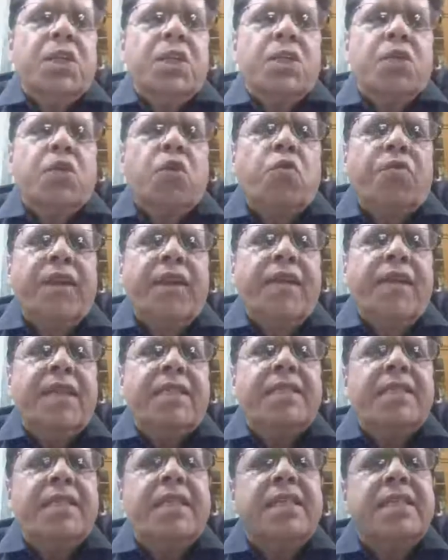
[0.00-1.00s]
So,
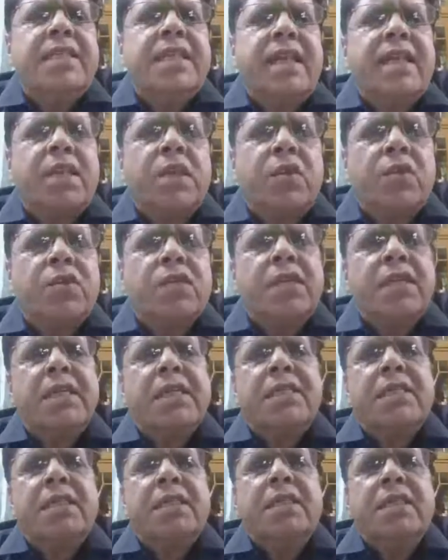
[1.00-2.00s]
friends, this
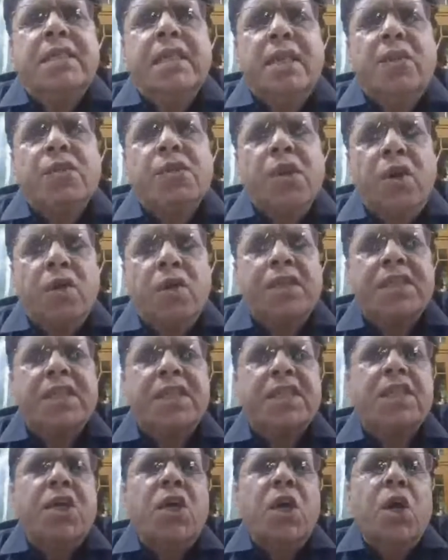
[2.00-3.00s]

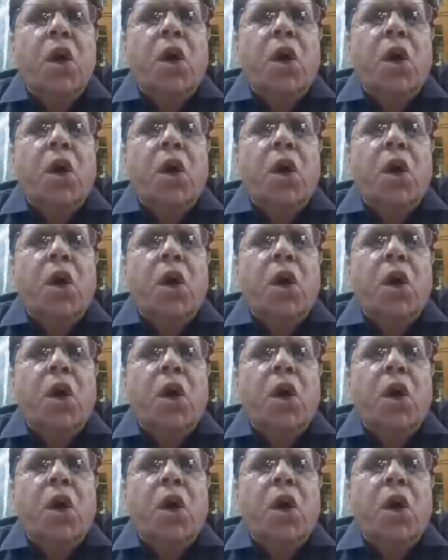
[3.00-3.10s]
atherosclerosis